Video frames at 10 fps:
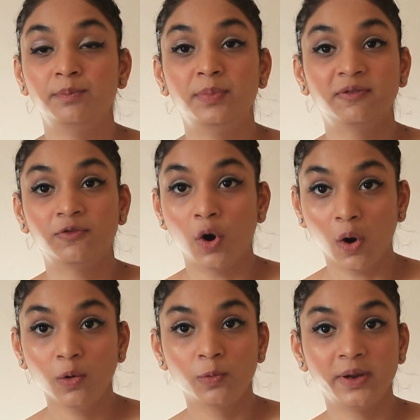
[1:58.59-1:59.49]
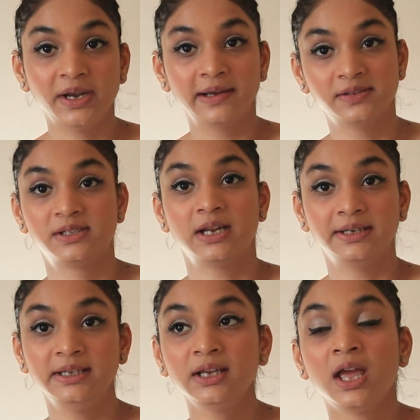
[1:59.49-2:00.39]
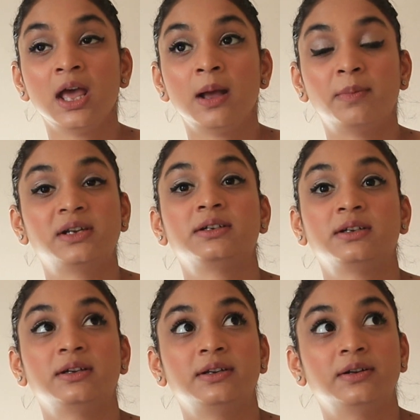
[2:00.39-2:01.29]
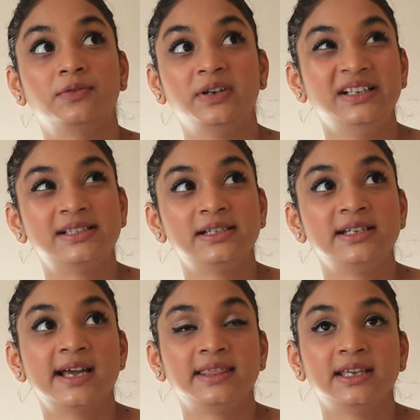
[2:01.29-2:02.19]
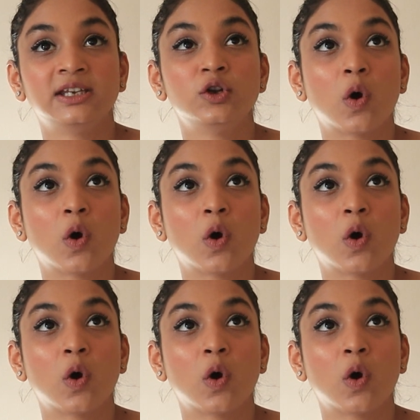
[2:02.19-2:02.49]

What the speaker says: before when I was studying, but recently, I think in